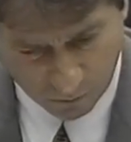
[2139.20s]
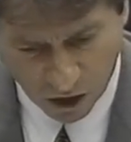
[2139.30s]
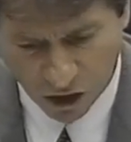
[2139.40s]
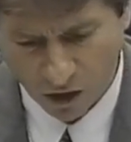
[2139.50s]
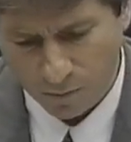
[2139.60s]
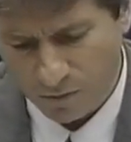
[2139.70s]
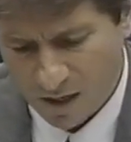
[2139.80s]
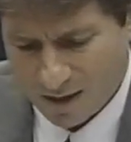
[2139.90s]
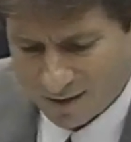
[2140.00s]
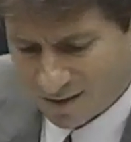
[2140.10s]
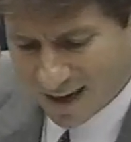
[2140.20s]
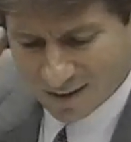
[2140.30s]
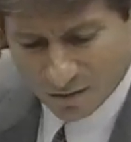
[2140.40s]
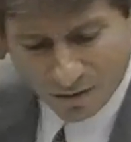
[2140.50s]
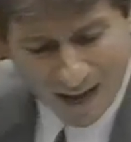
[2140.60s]
you know,
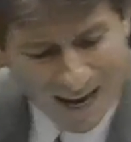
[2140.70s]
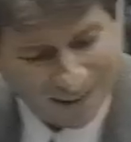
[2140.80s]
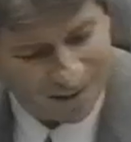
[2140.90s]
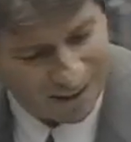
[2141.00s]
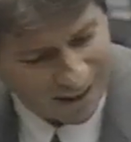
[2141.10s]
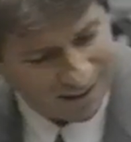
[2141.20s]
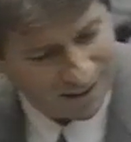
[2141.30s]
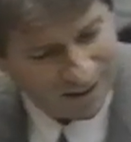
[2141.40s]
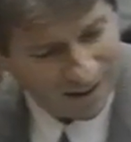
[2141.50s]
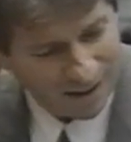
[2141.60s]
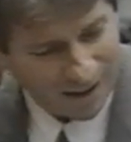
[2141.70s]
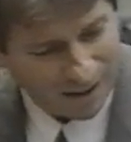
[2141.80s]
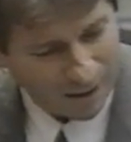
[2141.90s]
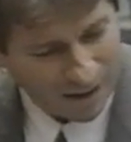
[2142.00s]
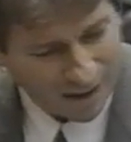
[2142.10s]
Detective Lang said,
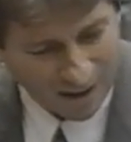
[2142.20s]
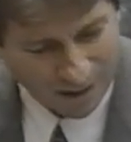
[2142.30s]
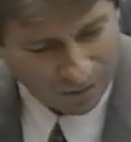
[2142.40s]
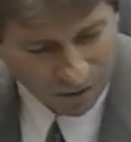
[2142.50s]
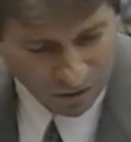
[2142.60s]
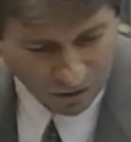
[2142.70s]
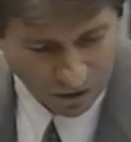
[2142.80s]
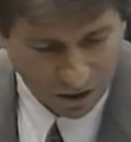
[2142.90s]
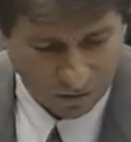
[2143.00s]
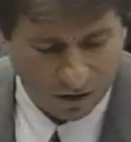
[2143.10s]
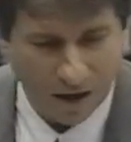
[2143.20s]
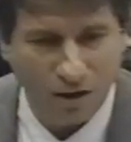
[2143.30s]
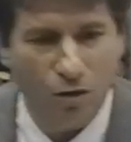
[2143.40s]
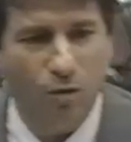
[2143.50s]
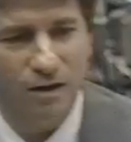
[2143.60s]
and if this isn't covering, I don't know what